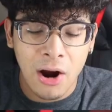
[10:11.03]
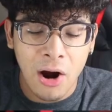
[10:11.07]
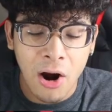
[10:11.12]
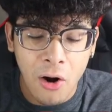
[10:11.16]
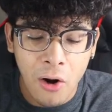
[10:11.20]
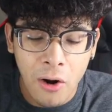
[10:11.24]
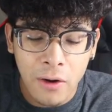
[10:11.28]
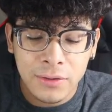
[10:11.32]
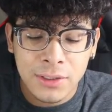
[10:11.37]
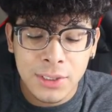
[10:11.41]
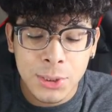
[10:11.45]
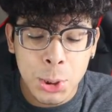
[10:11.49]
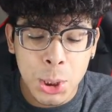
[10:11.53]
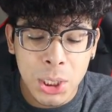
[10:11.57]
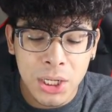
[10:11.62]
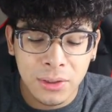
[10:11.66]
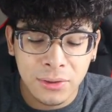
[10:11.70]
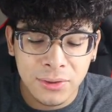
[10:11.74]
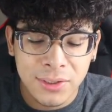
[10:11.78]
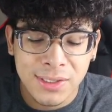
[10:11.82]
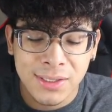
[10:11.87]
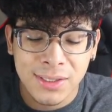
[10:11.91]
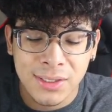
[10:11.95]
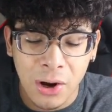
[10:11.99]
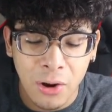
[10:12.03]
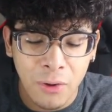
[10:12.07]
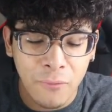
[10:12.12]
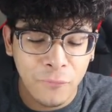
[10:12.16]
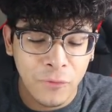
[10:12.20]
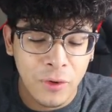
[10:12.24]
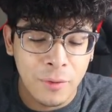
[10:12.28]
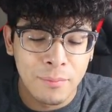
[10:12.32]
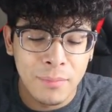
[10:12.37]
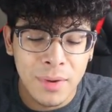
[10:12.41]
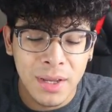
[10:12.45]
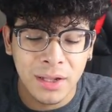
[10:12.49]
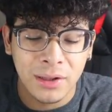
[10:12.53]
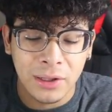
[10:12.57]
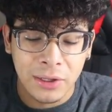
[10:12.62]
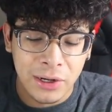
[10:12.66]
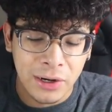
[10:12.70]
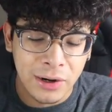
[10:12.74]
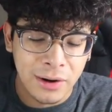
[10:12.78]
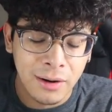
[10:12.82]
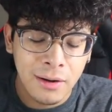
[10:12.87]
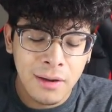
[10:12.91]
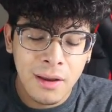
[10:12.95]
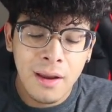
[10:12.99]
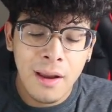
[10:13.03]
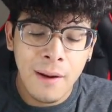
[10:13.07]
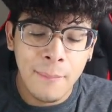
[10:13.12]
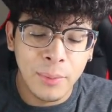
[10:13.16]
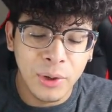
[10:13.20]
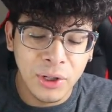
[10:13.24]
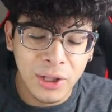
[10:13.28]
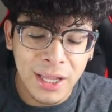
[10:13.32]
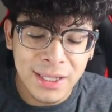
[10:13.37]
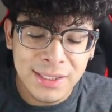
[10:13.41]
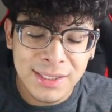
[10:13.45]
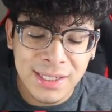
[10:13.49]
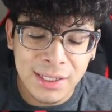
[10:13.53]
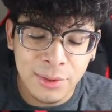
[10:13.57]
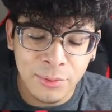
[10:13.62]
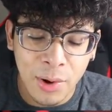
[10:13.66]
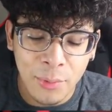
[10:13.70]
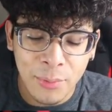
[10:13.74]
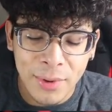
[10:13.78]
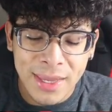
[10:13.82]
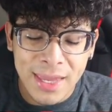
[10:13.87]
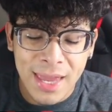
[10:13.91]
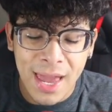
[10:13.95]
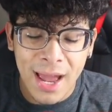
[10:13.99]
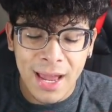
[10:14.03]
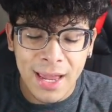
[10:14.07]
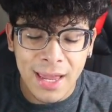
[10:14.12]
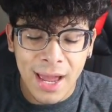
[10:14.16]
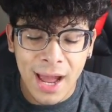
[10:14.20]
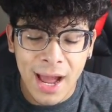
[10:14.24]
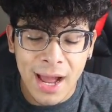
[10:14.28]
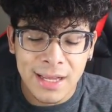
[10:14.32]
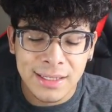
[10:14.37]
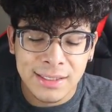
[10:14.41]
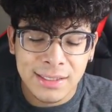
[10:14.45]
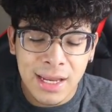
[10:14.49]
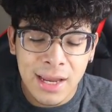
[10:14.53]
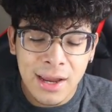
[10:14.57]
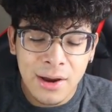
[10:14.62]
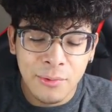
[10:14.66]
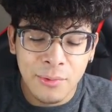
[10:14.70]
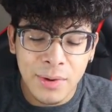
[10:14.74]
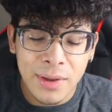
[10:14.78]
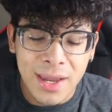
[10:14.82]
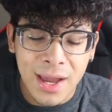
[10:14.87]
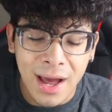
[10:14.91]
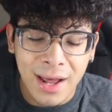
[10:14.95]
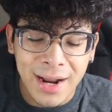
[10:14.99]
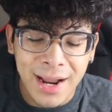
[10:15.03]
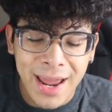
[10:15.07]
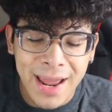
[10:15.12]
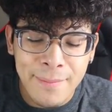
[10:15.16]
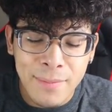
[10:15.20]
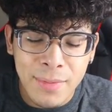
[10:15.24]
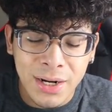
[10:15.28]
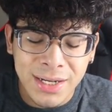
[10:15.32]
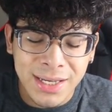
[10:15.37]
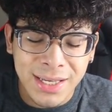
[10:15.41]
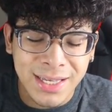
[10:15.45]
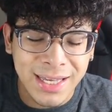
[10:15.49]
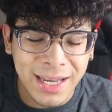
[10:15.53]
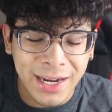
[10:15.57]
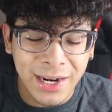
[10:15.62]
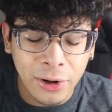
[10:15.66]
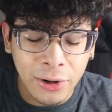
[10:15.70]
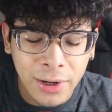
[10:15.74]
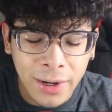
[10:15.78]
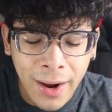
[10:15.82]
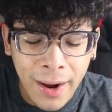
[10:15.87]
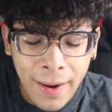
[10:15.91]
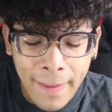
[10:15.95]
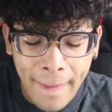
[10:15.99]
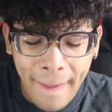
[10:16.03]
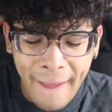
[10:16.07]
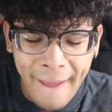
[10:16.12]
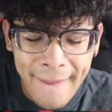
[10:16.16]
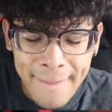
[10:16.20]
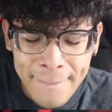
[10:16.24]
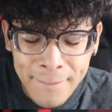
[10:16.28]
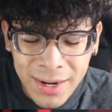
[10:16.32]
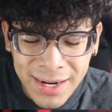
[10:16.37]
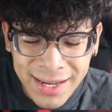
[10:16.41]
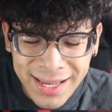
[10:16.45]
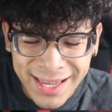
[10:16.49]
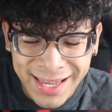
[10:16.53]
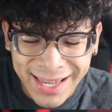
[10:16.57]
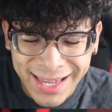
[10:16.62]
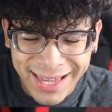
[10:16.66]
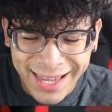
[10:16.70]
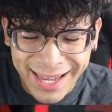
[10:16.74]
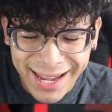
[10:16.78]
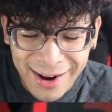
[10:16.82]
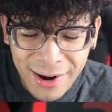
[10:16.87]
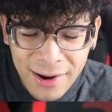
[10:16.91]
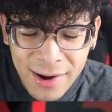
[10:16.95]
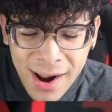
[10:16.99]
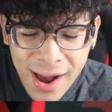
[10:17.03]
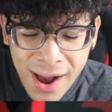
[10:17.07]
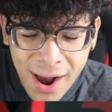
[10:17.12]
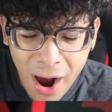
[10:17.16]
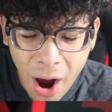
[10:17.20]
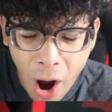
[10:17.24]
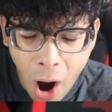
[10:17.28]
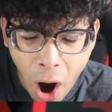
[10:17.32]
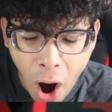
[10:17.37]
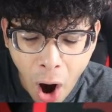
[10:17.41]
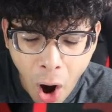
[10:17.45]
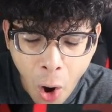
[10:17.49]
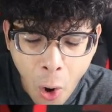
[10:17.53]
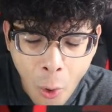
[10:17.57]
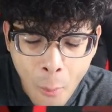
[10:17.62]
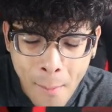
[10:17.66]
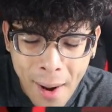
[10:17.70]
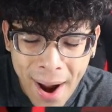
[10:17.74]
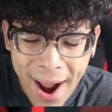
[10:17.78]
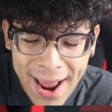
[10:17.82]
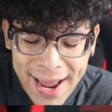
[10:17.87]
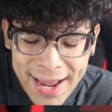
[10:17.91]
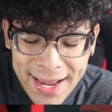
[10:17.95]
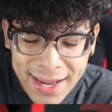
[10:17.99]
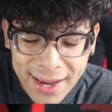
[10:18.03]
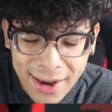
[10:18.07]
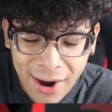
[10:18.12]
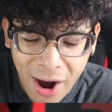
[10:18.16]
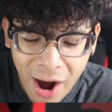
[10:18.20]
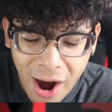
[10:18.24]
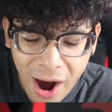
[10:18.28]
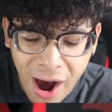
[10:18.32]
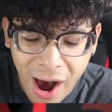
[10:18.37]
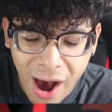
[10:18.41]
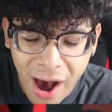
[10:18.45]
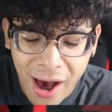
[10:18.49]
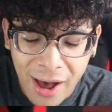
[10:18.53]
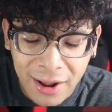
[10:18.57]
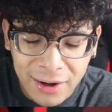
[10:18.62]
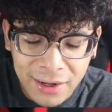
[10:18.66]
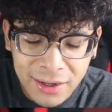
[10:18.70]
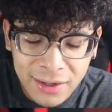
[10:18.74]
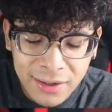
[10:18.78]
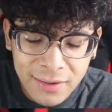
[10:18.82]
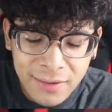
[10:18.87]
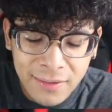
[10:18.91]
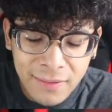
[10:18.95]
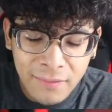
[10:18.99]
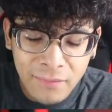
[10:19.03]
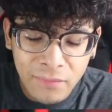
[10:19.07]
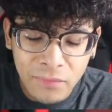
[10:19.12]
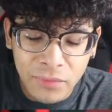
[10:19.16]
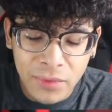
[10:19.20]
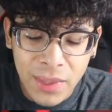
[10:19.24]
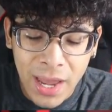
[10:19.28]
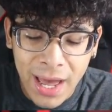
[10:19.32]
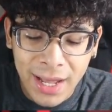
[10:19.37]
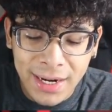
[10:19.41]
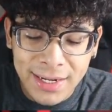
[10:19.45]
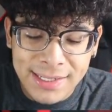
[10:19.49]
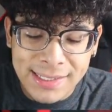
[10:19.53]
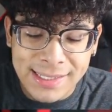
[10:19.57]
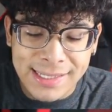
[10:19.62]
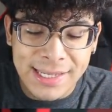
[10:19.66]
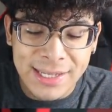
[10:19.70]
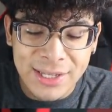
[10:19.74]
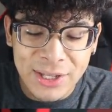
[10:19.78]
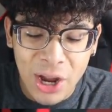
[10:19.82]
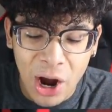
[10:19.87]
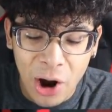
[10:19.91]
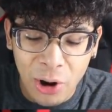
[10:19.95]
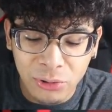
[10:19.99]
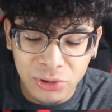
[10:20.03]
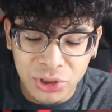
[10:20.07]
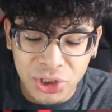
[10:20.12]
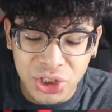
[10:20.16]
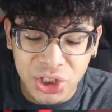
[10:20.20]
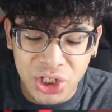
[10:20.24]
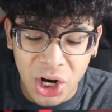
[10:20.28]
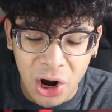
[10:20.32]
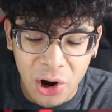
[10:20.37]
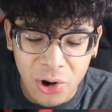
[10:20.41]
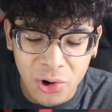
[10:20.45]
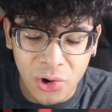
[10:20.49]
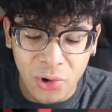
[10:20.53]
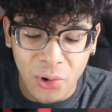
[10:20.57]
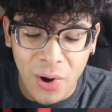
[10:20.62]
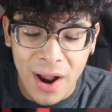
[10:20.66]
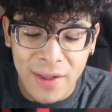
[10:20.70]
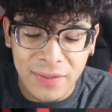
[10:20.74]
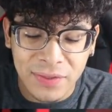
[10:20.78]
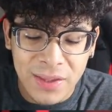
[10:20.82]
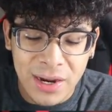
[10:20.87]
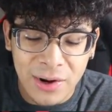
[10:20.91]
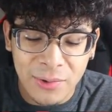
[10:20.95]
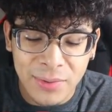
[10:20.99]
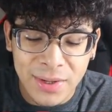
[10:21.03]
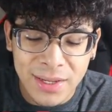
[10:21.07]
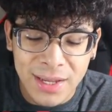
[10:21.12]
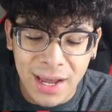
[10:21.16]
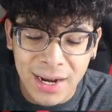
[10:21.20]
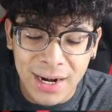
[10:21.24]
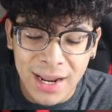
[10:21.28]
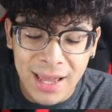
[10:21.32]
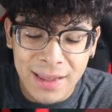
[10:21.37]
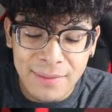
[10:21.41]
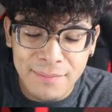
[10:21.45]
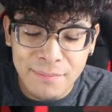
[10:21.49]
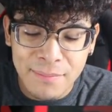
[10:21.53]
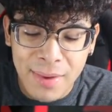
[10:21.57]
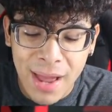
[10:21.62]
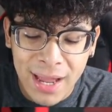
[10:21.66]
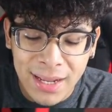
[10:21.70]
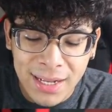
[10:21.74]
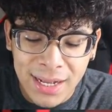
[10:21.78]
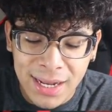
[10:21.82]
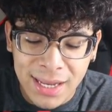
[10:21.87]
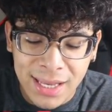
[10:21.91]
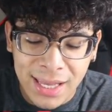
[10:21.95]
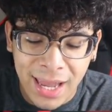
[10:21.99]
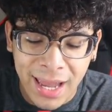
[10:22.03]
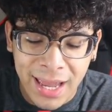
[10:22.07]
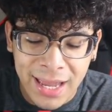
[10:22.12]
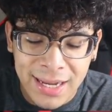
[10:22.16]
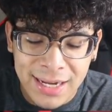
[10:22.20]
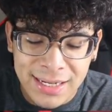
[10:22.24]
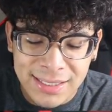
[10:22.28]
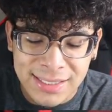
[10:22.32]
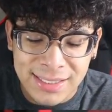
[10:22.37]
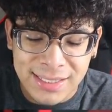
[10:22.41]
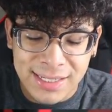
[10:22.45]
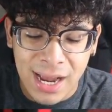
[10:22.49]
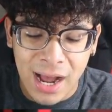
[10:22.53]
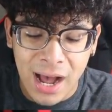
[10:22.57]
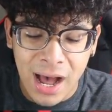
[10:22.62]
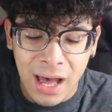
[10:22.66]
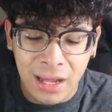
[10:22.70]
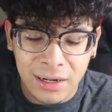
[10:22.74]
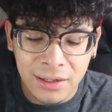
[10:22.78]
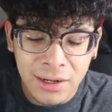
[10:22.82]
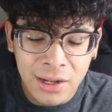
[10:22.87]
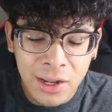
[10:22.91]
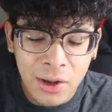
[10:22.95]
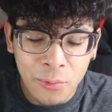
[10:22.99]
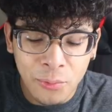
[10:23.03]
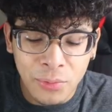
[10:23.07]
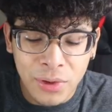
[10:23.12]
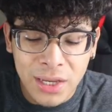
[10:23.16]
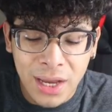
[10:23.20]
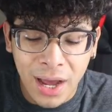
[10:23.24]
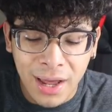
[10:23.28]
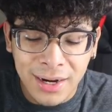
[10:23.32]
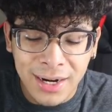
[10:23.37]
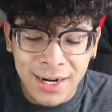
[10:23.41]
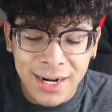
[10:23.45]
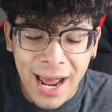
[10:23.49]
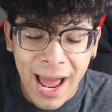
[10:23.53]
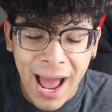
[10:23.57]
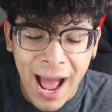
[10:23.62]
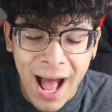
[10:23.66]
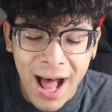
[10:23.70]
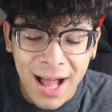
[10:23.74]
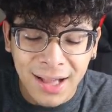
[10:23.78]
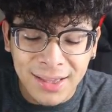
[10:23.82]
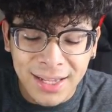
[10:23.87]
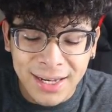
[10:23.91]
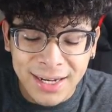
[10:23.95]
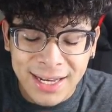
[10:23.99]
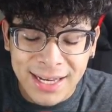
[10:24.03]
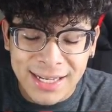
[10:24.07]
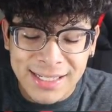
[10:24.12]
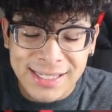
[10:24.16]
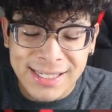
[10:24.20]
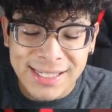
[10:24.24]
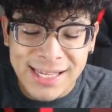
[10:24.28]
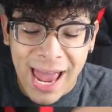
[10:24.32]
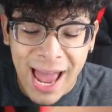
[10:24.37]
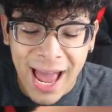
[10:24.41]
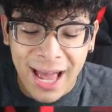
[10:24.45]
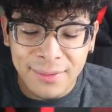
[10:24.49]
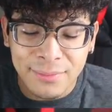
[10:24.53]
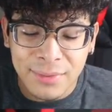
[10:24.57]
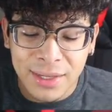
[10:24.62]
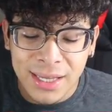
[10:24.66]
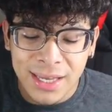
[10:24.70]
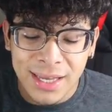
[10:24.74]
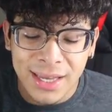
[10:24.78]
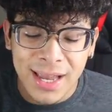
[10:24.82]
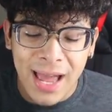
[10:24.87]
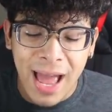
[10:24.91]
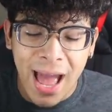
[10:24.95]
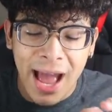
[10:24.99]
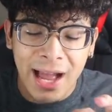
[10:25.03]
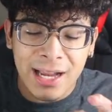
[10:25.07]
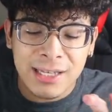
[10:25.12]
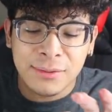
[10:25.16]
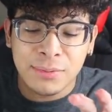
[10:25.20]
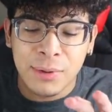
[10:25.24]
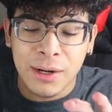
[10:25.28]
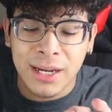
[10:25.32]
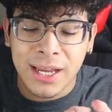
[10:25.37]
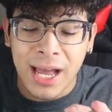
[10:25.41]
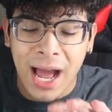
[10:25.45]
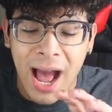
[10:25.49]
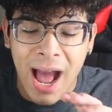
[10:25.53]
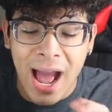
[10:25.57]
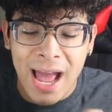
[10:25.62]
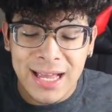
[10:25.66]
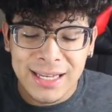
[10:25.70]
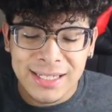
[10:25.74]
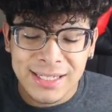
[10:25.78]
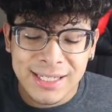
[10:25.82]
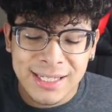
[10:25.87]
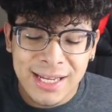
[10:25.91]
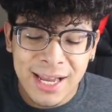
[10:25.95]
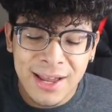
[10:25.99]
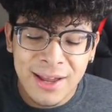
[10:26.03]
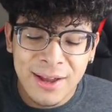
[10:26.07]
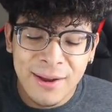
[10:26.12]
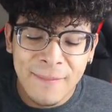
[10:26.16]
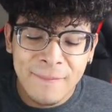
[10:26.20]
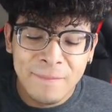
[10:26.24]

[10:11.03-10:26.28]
cards feel so familiar. But let's see what we get, guys. We got a Magearna, a Magearna. Oh my god. That is no joke right there. We got a Mega Kangaskhan. We got an Alakazam E X, but guys,